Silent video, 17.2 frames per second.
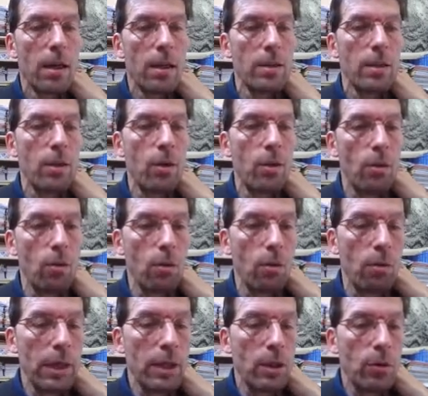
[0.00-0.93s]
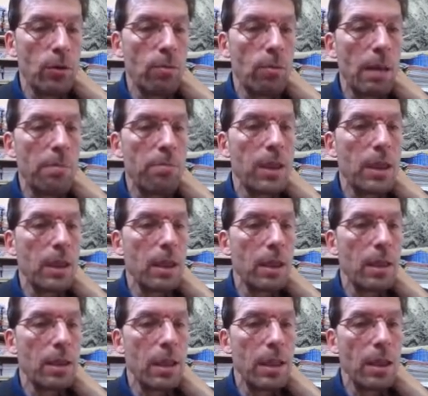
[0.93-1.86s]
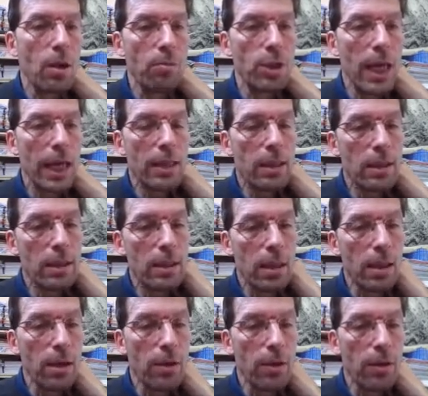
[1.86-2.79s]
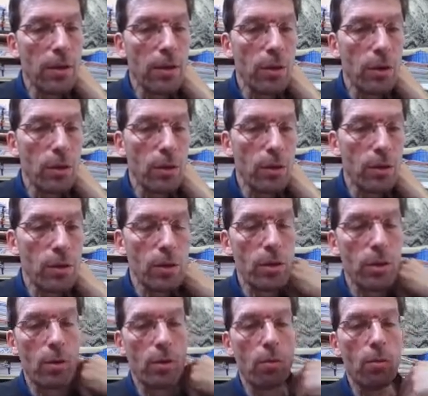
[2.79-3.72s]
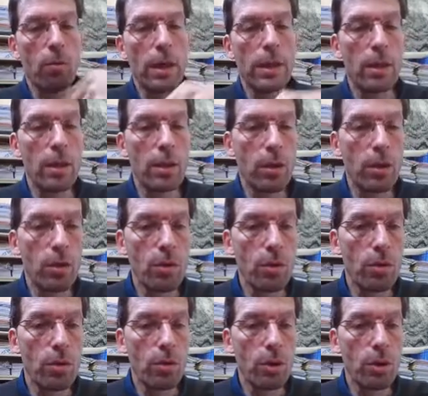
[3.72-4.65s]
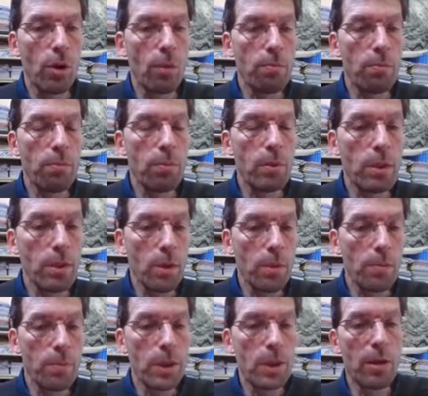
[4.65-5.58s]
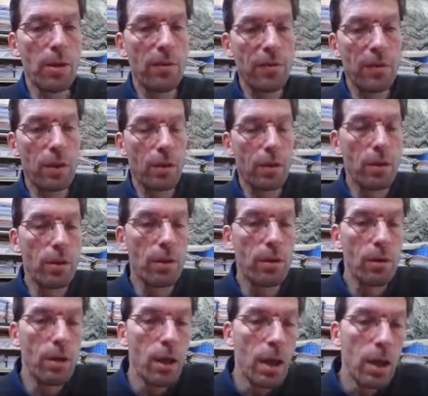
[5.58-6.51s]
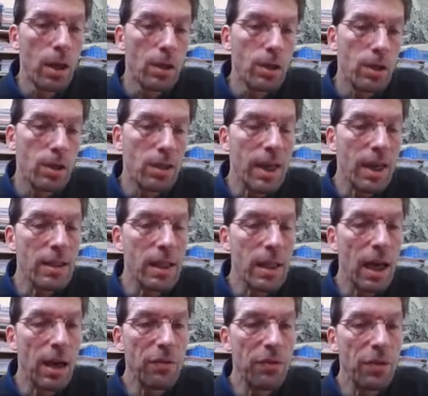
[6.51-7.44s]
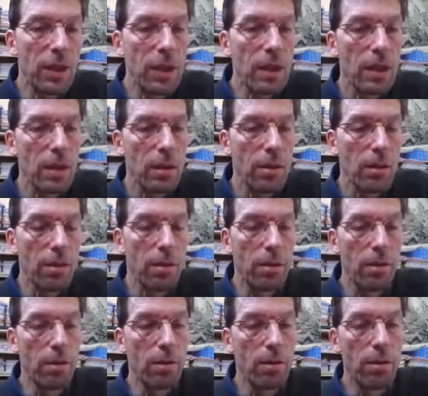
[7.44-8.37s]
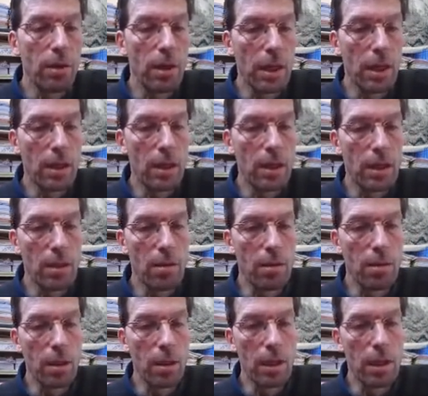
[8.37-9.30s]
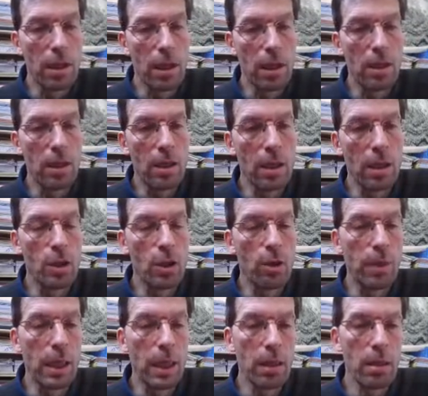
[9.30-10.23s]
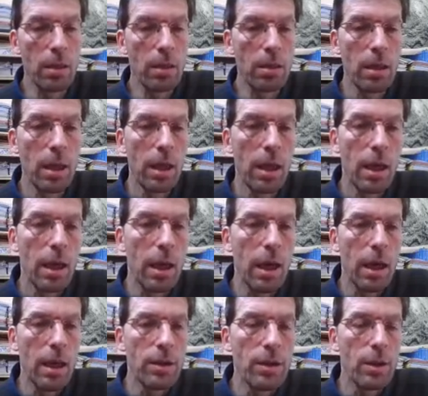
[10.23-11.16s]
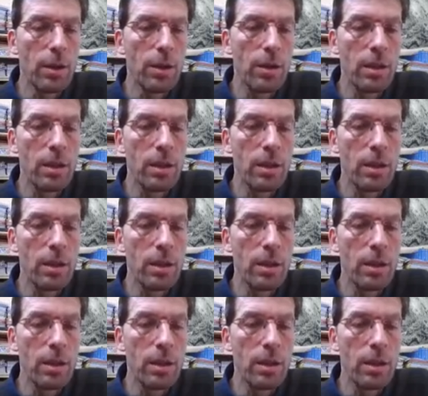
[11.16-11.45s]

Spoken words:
So when you map the objects, when you observe the stratigraphy in the middle, and